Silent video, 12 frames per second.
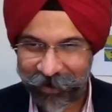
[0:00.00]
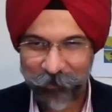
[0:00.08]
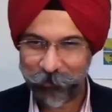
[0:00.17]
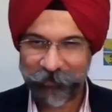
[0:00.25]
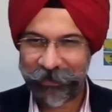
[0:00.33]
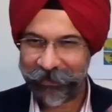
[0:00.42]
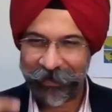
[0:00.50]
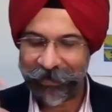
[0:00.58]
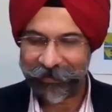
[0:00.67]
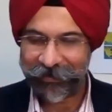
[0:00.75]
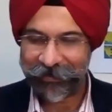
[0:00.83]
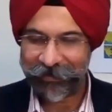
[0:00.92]
Right? It was a,
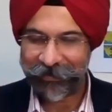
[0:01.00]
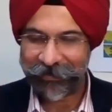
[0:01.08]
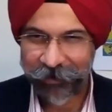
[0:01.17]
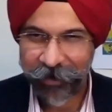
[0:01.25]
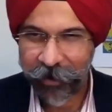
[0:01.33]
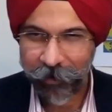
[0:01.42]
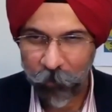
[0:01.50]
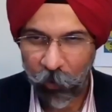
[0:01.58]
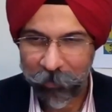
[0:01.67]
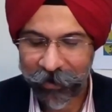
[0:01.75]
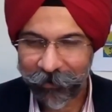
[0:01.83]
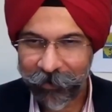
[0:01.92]
it was a surreal
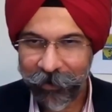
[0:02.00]
moment.